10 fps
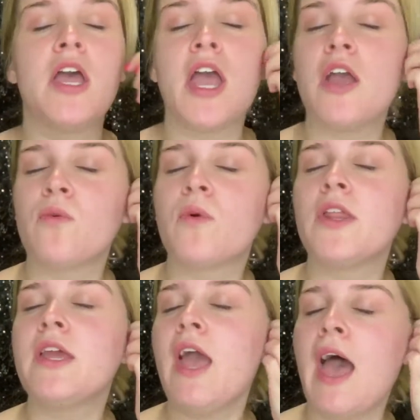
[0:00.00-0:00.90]
it
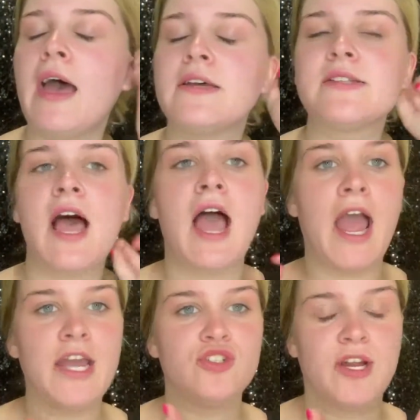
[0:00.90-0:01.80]
really has
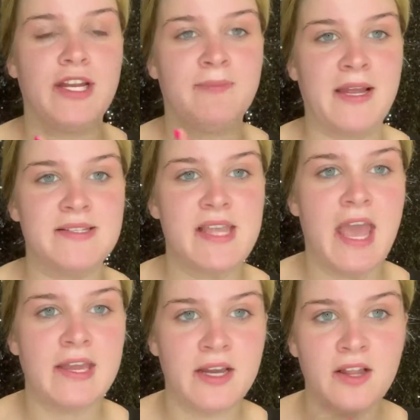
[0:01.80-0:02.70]
hydrated my
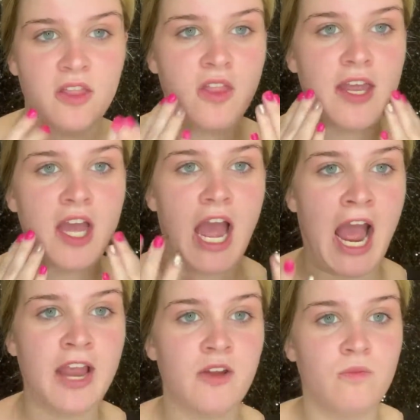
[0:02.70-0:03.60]
skin. Like,
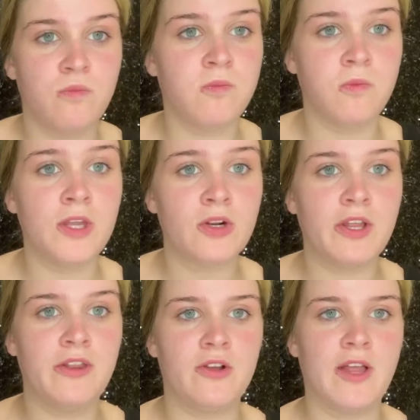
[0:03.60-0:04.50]
I
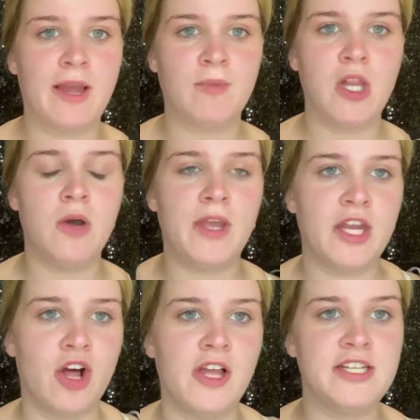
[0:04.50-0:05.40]
literally look like I'm glowing
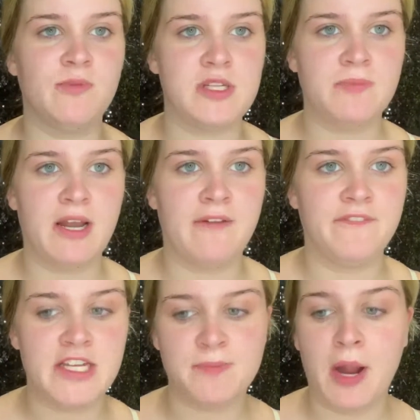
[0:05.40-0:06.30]
and all I did was put on
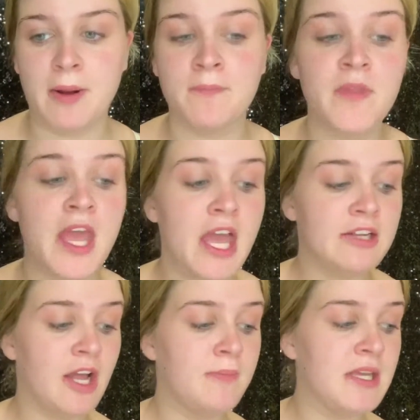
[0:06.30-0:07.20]
face primer.
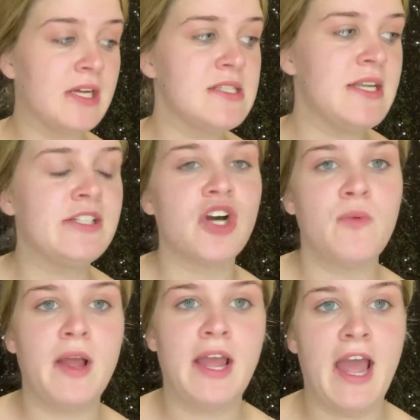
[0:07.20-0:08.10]
Now, because they
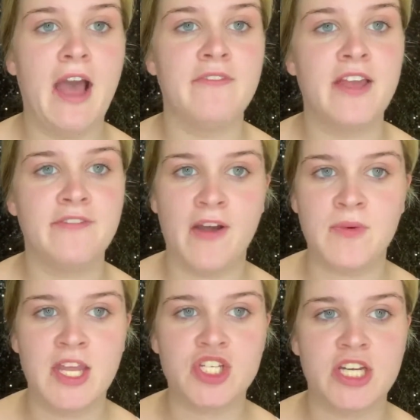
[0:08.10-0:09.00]
don't have a
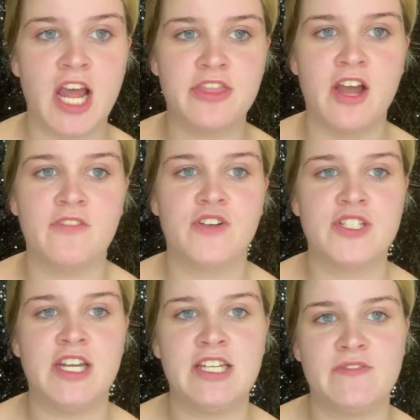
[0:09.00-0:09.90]
foundation, I thought for
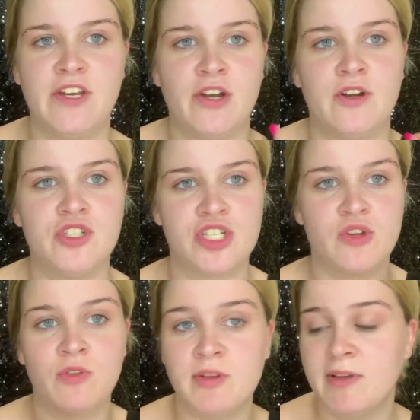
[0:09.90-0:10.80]
today's video it'd just
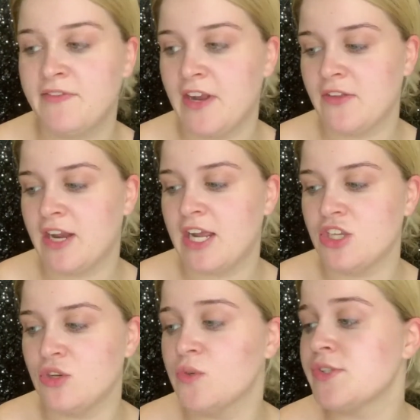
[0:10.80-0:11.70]
only be fair that I
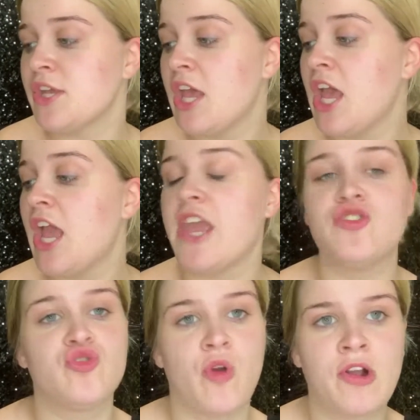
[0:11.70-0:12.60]
use a
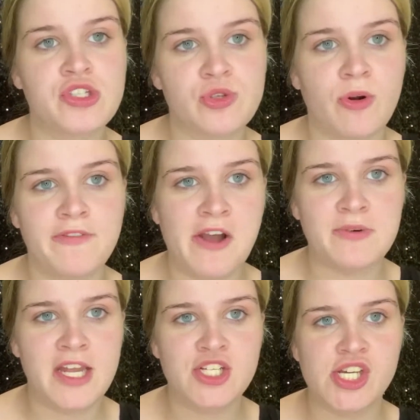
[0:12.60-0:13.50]
drugstore
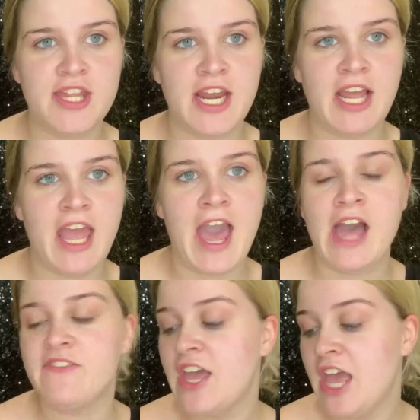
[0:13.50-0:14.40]
foundation that I
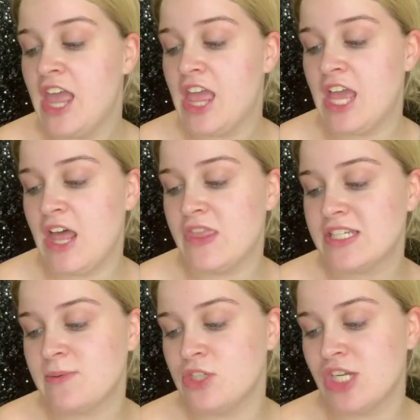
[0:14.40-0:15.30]
have. And
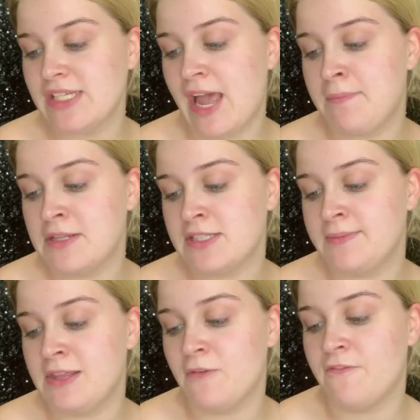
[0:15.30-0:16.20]
this one just happens to
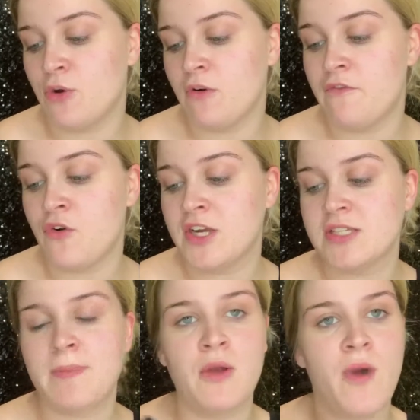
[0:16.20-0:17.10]
be the Photo Focus
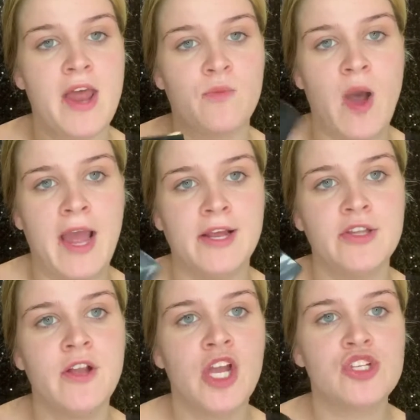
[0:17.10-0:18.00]
by Wet n
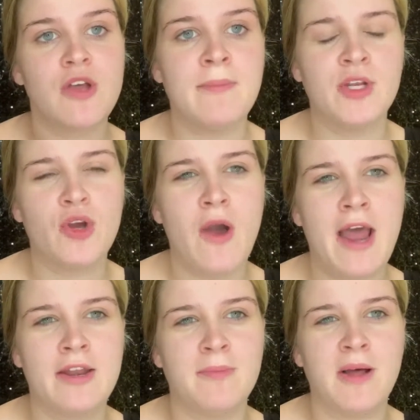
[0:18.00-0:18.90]
Wild. So I'm going to go
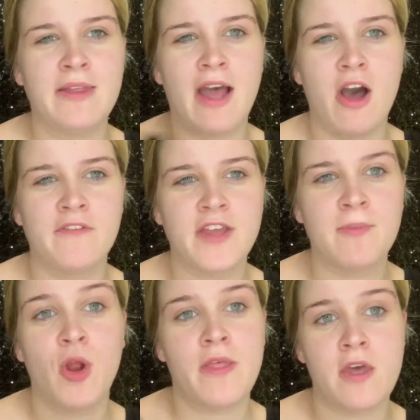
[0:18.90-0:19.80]
ahead and apply that off
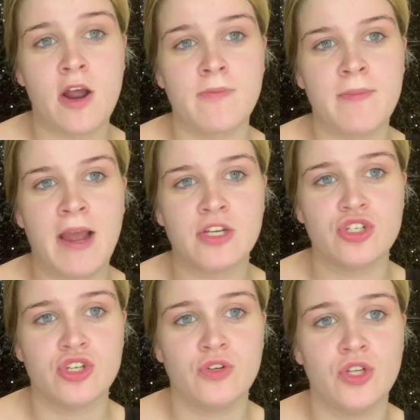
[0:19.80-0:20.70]
camera and then I'll be back to
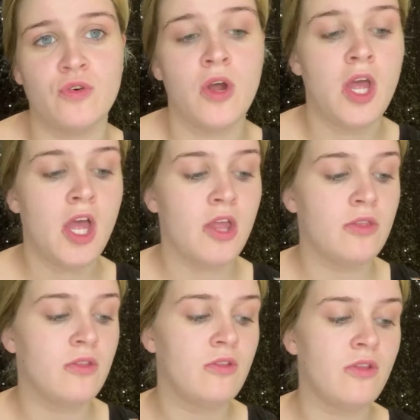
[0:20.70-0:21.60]
show you
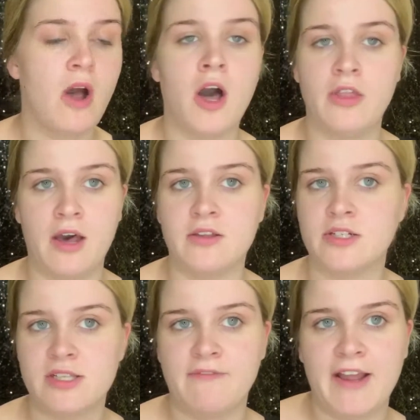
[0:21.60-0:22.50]
all the other
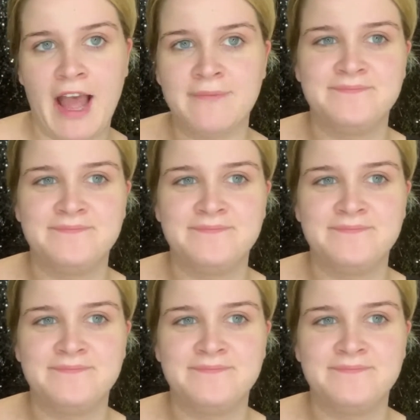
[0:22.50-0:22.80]
stuff I got.